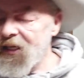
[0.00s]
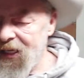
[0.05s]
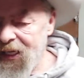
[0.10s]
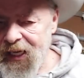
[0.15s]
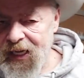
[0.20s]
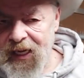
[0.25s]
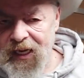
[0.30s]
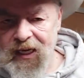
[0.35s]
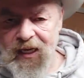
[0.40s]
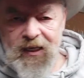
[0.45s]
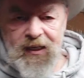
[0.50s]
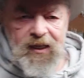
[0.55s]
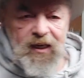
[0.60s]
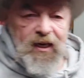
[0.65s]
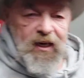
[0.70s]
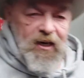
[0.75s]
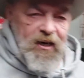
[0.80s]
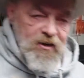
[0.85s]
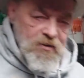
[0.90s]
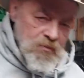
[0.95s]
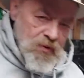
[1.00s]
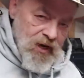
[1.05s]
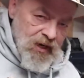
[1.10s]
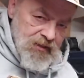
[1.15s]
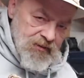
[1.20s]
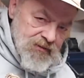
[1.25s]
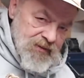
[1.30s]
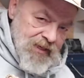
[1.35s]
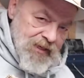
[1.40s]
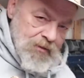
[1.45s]
And why
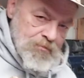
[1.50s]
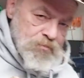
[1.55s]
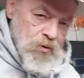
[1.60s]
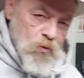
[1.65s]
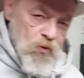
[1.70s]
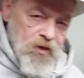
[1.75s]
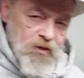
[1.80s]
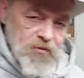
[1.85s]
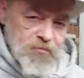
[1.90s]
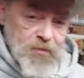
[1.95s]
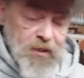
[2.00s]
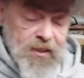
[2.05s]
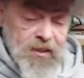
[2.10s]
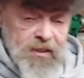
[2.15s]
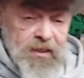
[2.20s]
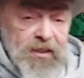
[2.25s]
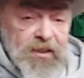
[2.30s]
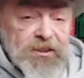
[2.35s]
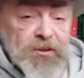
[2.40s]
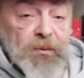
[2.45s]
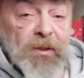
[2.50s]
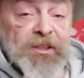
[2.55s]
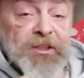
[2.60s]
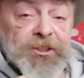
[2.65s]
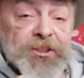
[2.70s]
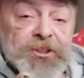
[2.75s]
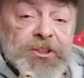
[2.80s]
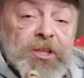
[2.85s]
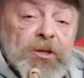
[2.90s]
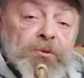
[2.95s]
is that important? Because when
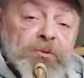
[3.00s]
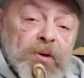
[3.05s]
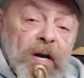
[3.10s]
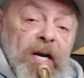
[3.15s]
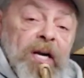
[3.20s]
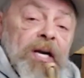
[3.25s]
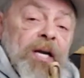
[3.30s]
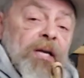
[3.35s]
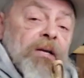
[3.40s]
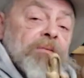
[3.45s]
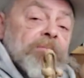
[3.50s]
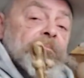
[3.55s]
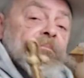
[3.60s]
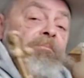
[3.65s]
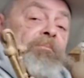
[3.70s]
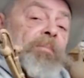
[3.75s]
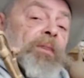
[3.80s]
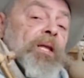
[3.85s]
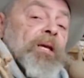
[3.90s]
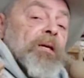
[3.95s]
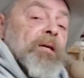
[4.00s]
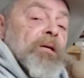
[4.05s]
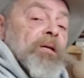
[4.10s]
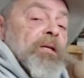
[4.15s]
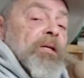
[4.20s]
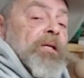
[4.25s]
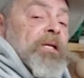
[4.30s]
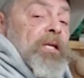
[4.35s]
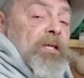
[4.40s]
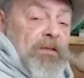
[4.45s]
you show reining
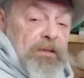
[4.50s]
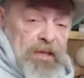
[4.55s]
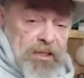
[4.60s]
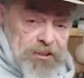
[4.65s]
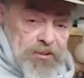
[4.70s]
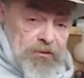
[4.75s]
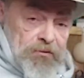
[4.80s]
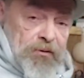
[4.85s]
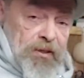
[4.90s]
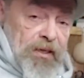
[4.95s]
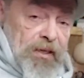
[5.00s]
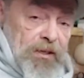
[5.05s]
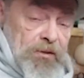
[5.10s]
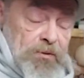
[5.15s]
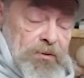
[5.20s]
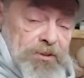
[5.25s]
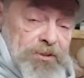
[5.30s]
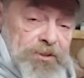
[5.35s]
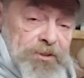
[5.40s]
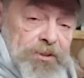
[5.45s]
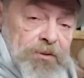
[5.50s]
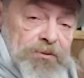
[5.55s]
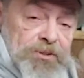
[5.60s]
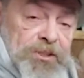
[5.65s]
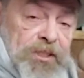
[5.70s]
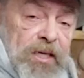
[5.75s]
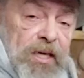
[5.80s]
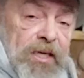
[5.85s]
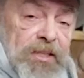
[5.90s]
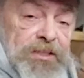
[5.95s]
in National Reining Horse
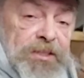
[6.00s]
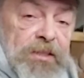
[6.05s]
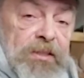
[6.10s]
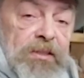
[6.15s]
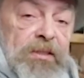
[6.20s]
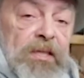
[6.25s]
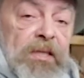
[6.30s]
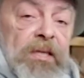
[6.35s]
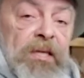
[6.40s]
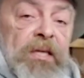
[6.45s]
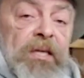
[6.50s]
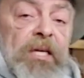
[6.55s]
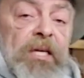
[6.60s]
Association